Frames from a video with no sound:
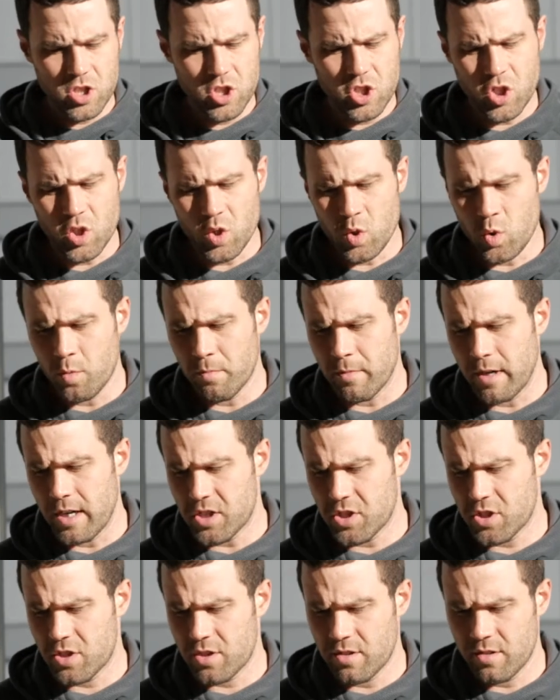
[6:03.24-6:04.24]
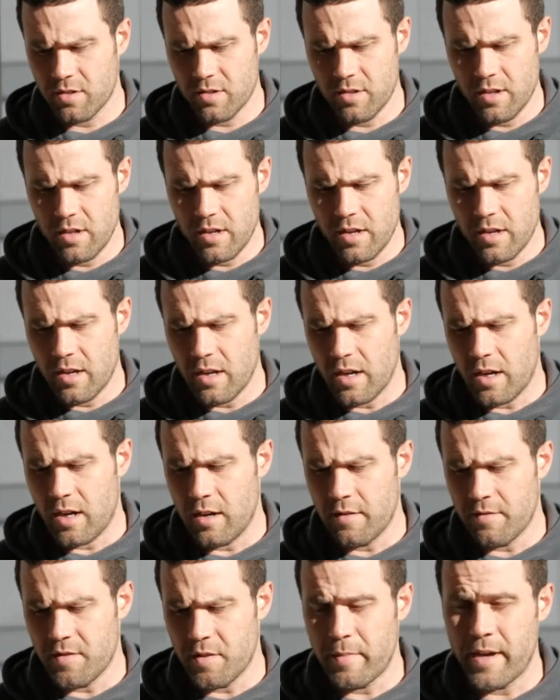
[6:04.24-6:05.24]
too much
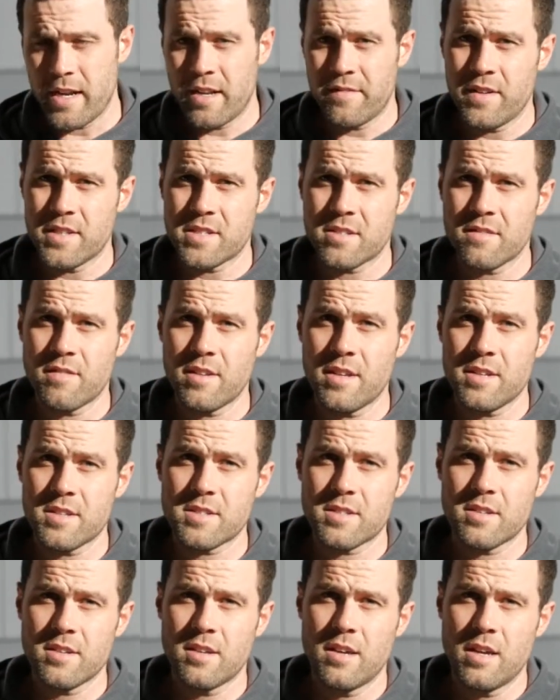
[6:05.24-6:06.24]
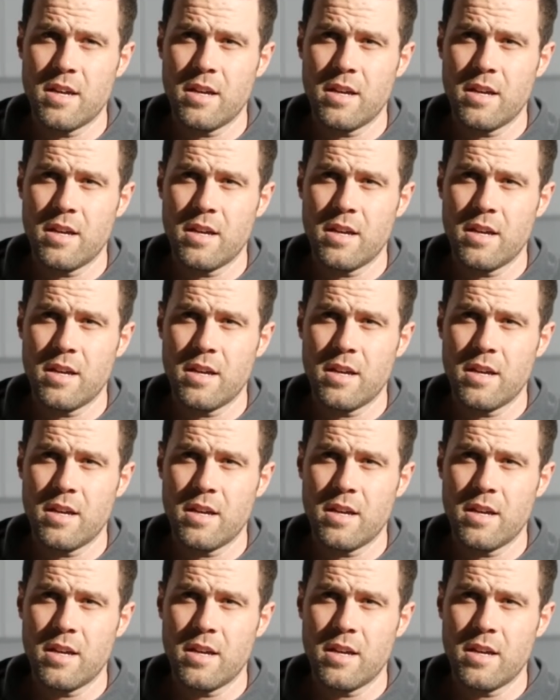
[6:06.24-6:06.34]
of the benefits of this,